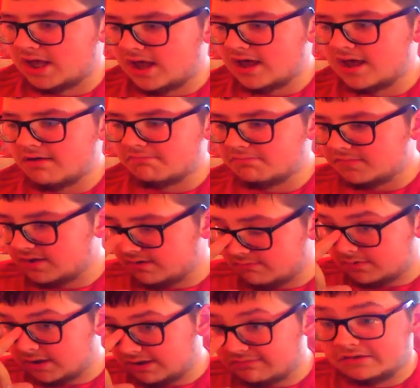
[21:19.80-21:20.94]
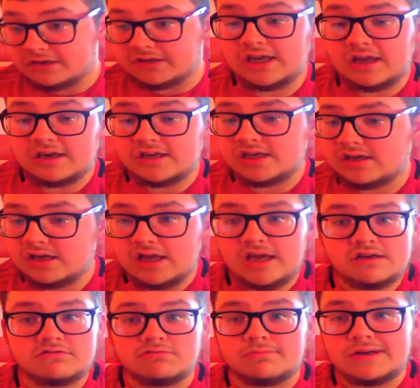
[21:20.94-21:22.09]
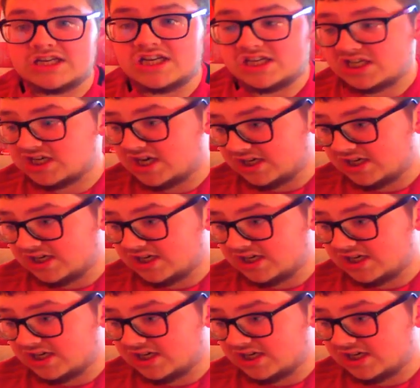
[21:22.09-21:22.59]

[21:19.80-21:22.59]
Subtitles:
We're going to have a look here at the actual Manchester